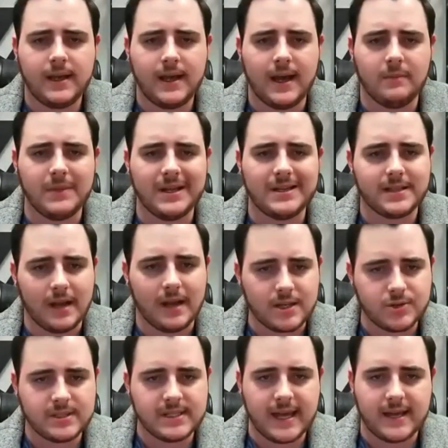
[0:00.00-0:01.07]

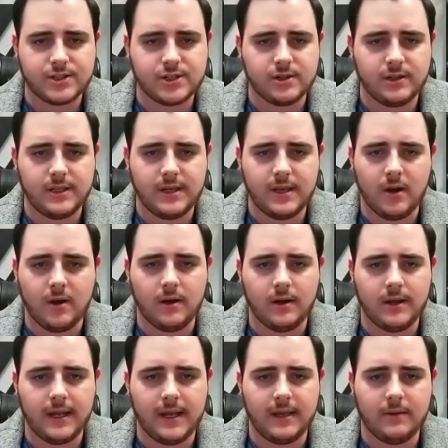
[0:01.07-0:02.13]
Sascha was actually
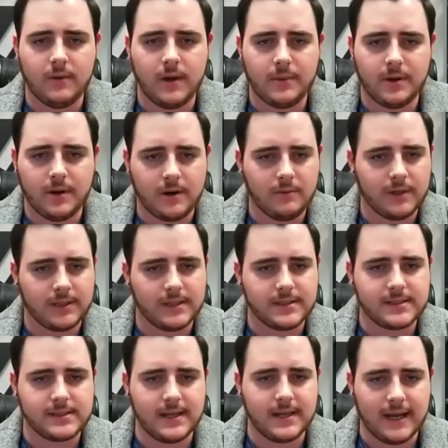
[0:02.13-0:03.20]
on a webinar with
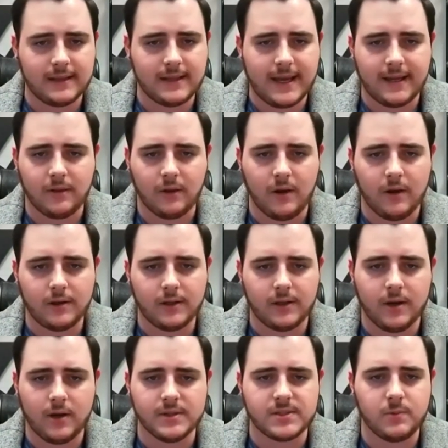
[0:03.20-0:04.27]
us not that long
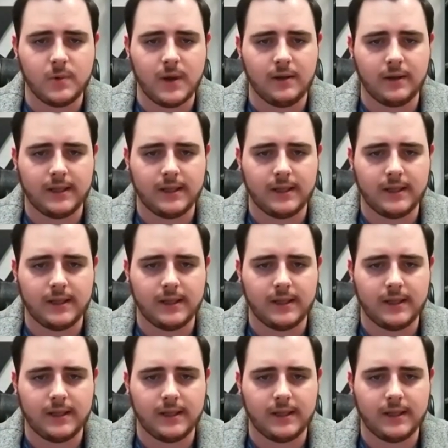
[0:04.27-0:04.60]
ago as well,